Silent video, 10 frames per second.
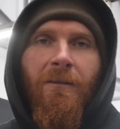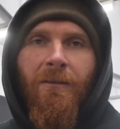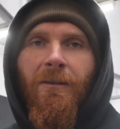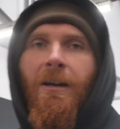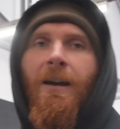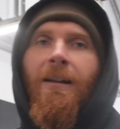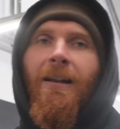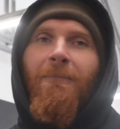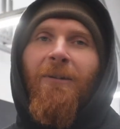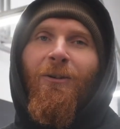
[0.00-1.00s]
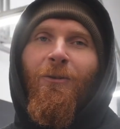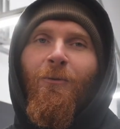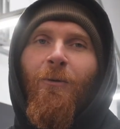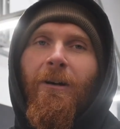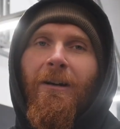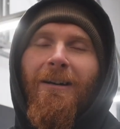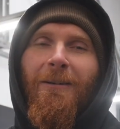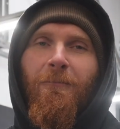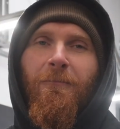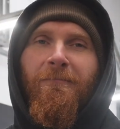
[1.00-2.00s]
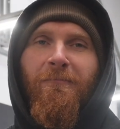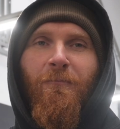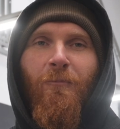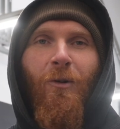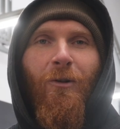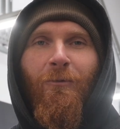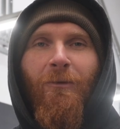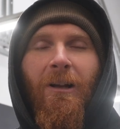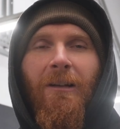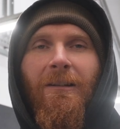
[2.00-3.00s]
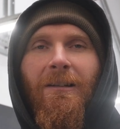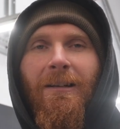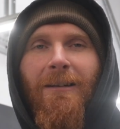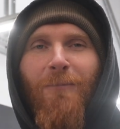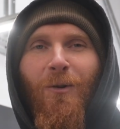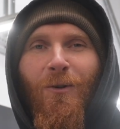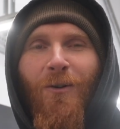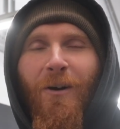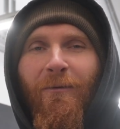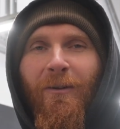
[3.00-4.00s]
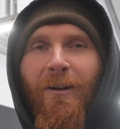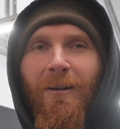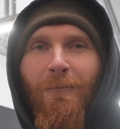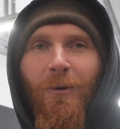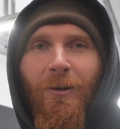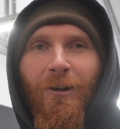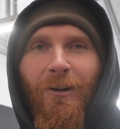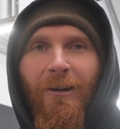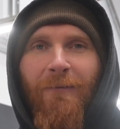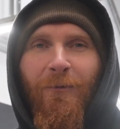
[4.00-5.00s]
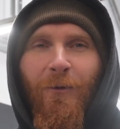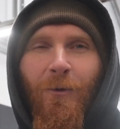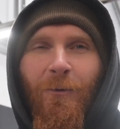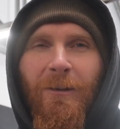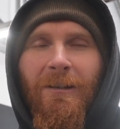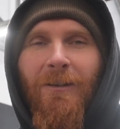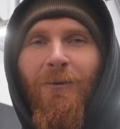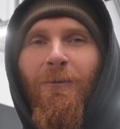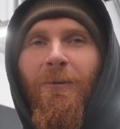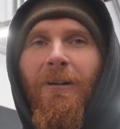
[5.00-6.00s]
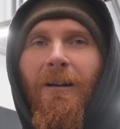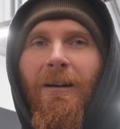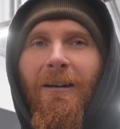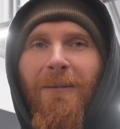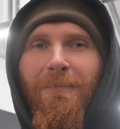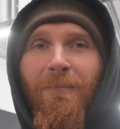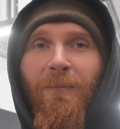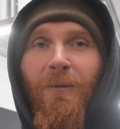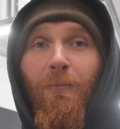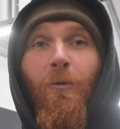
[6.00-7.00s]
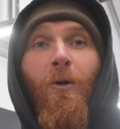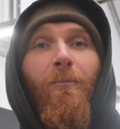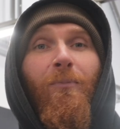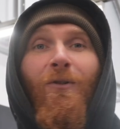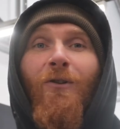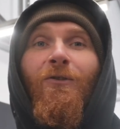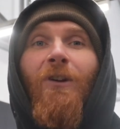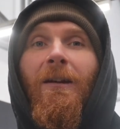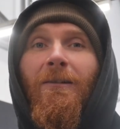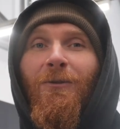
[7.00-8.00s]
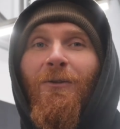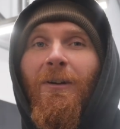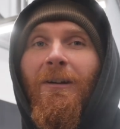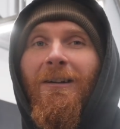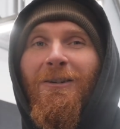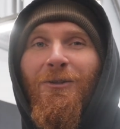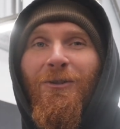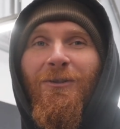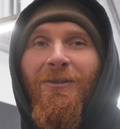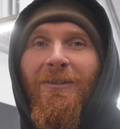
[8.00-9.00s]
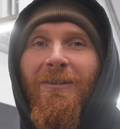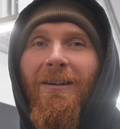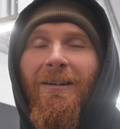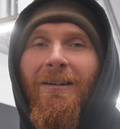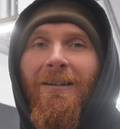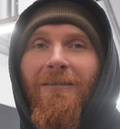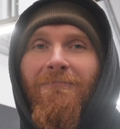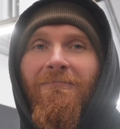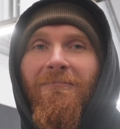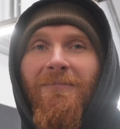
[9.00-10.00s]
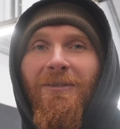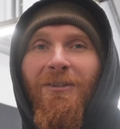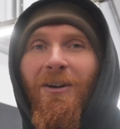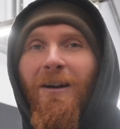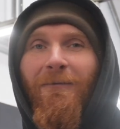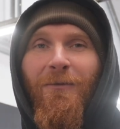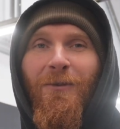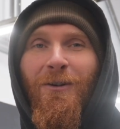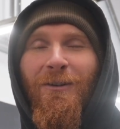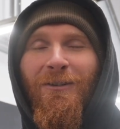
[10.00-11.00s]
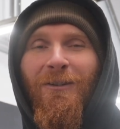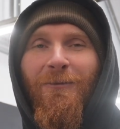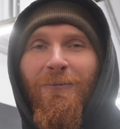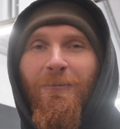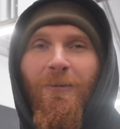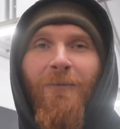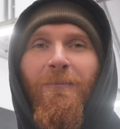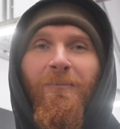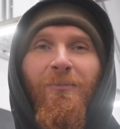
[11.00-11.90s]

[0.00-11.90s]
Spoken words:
So yeah, let me know what you'd like to see more of, what you're looking forward to, what project you think I should start first, or what